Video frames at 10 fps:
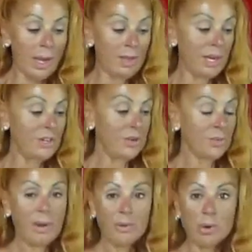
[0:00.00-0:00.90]
And then I do
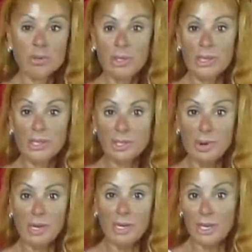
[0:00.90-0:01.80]
my grocery list is
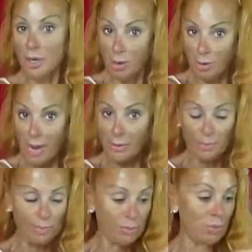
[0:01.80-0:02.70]
right here,
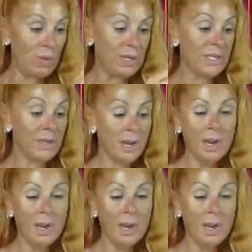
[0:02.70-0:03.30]
handwritten.